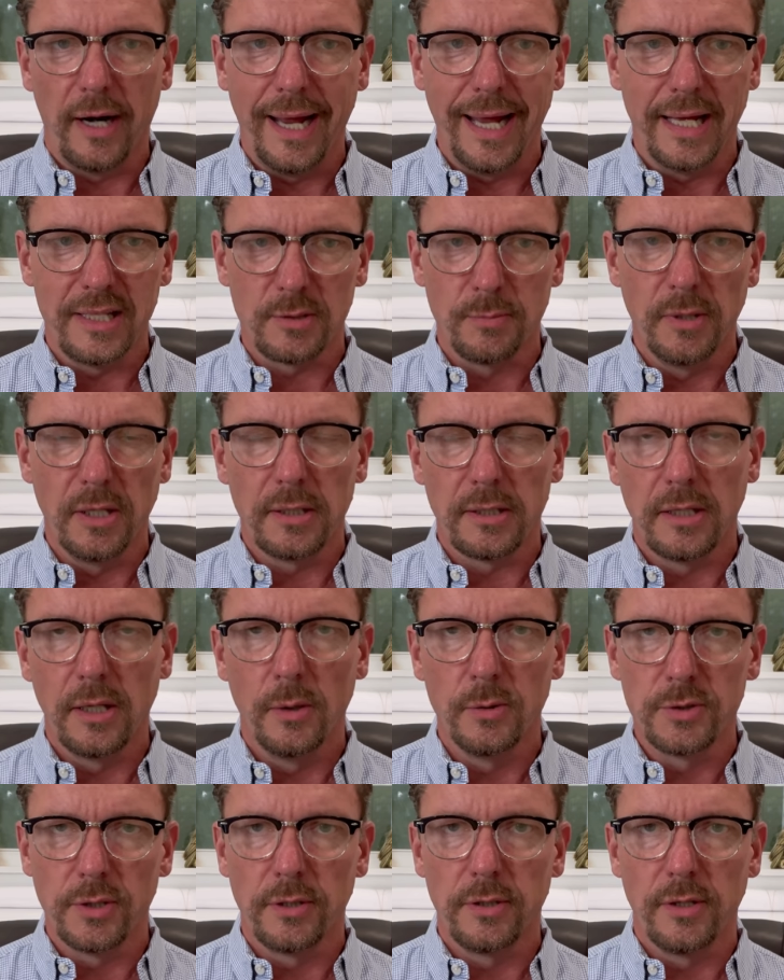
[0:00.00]
asthma. It
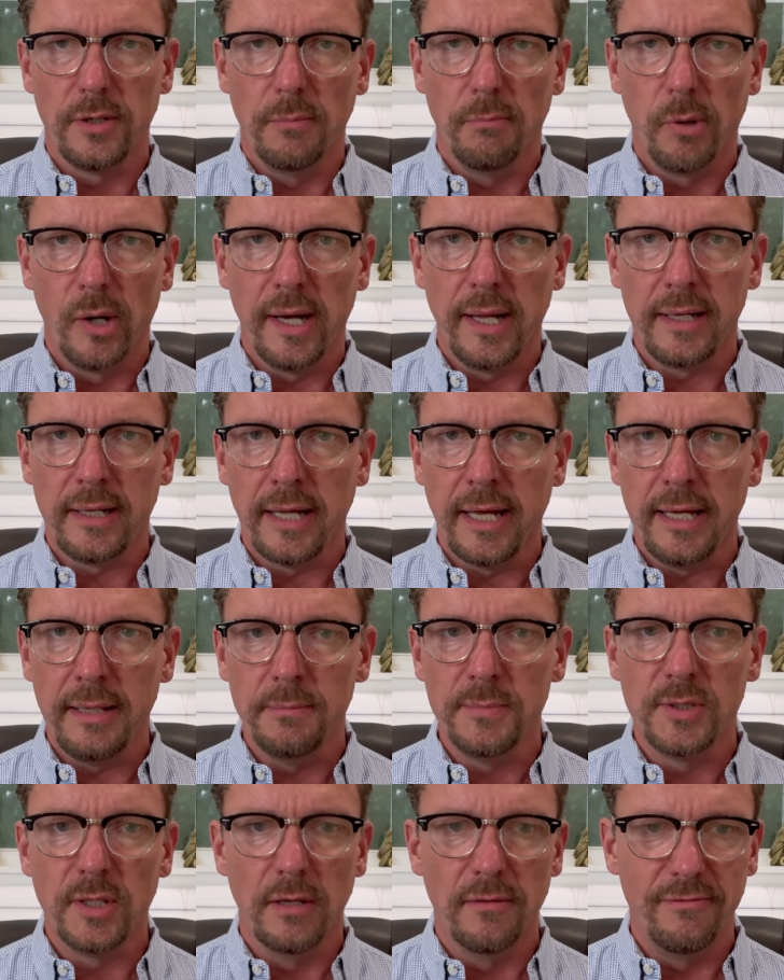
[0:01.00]
goes under the brand
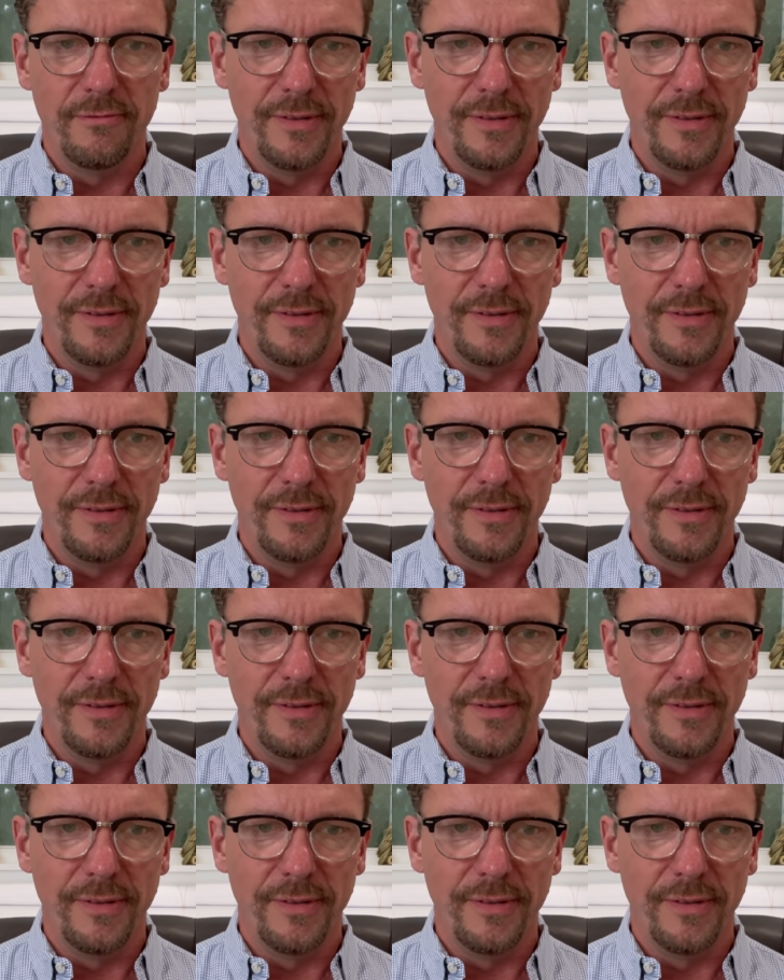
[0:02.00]
names of